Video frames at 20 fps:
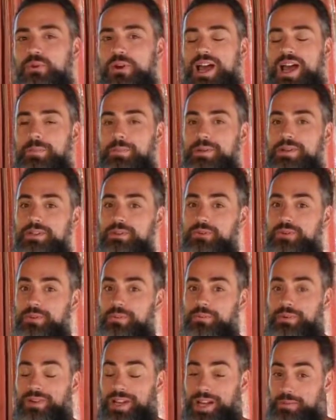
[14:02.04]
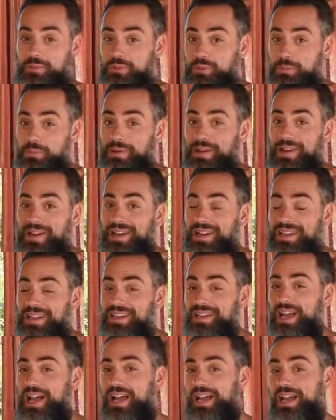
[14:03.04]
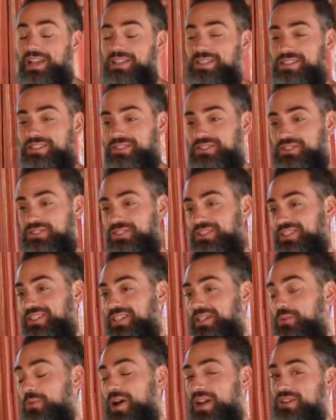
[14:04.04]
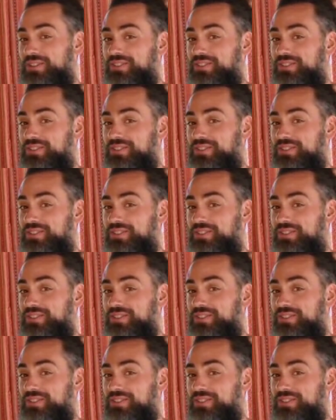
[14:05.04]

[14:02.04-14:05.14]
happen to come to Pai, I certainly one